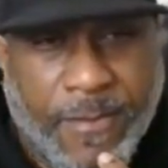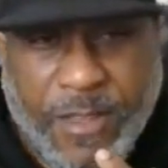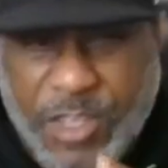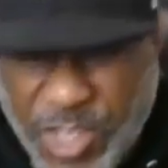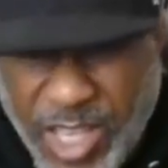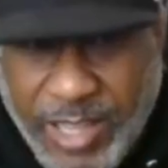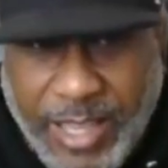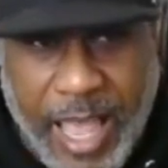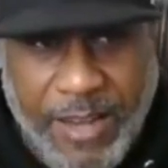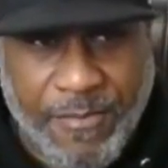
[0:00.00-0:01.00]
Did you get
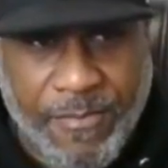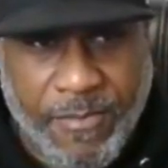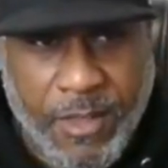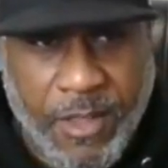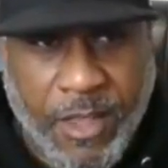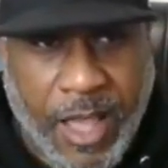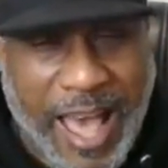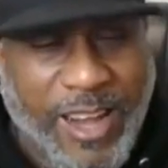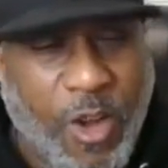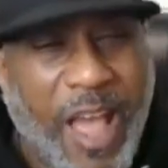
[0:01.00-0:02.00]
that?
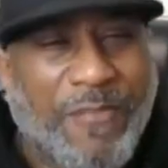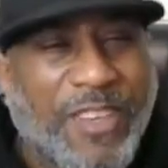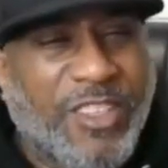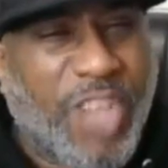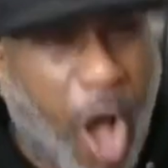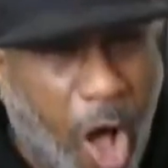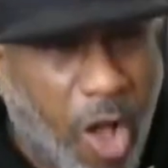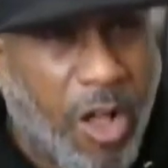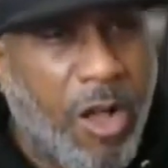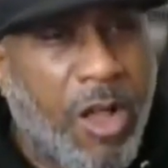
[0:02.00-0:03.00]
I don't have to
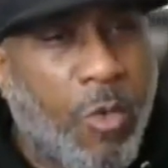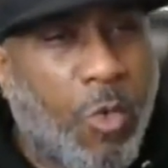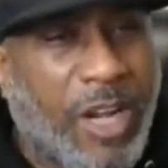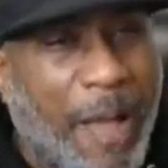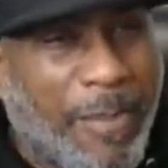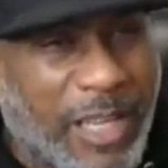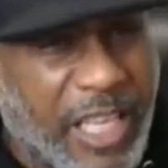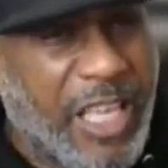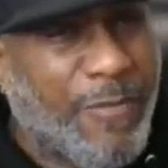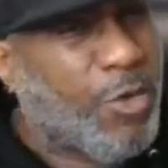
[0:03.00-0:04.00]
talk what I believe.